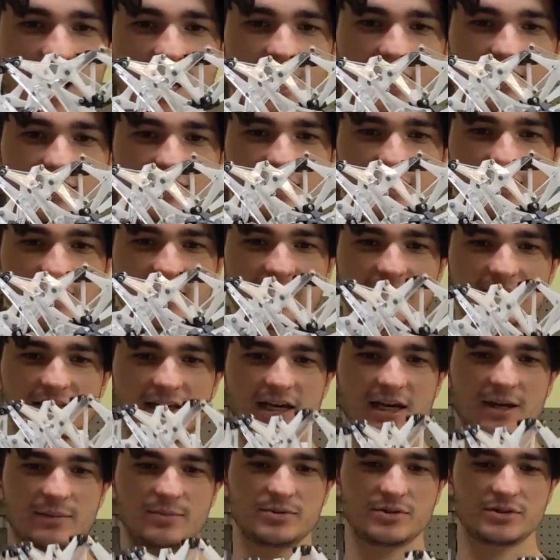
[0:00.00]
as they
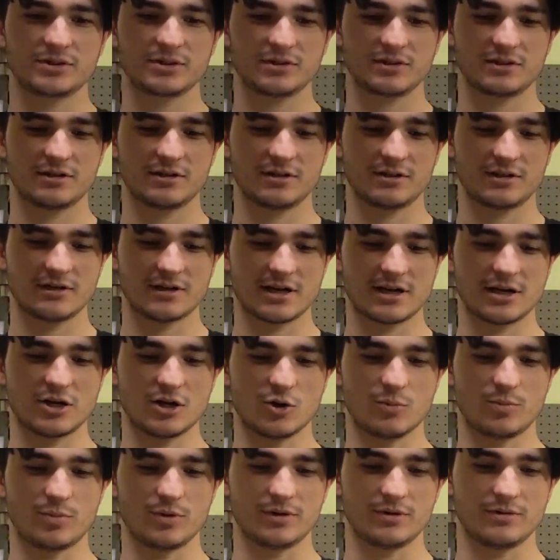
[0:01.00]
collapse and
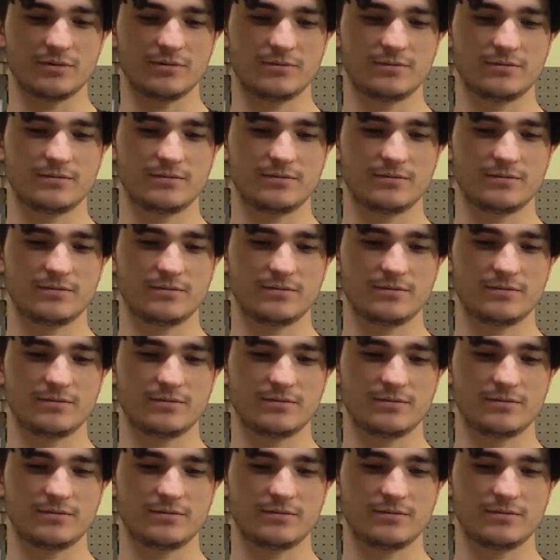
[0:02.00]
open.